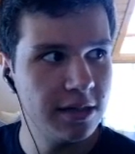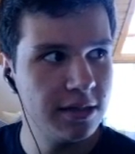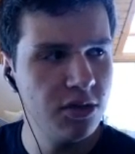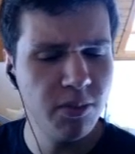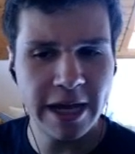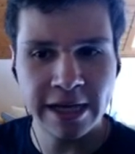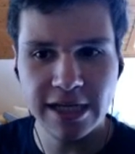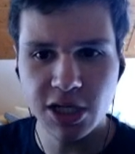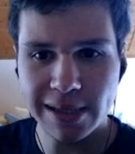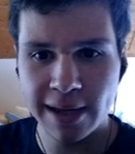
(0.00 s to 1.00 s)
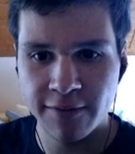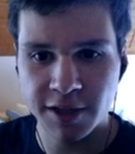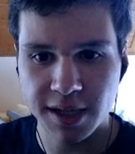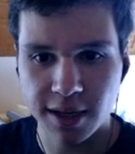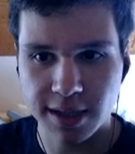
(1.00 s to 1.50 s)
new Black Legion
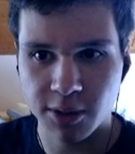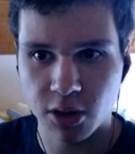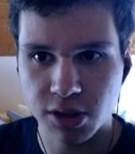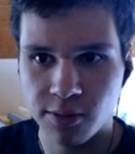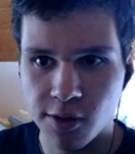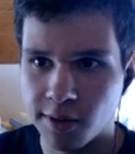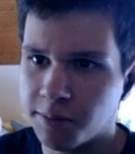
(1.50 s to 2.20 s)
avatars coming out tomorrow.